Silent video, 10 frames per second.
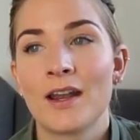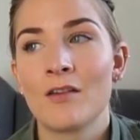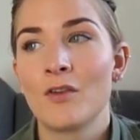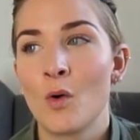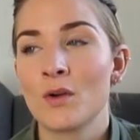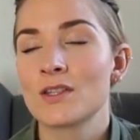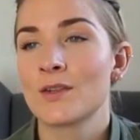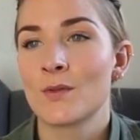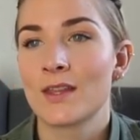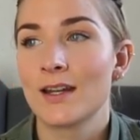And I've always
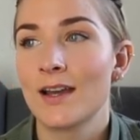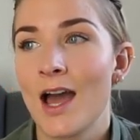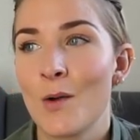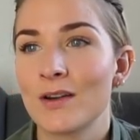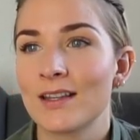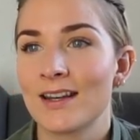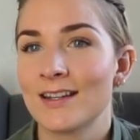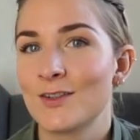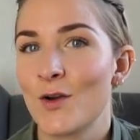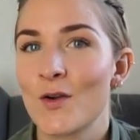known that I would get
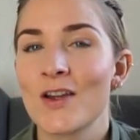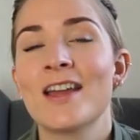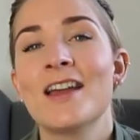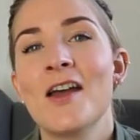a dog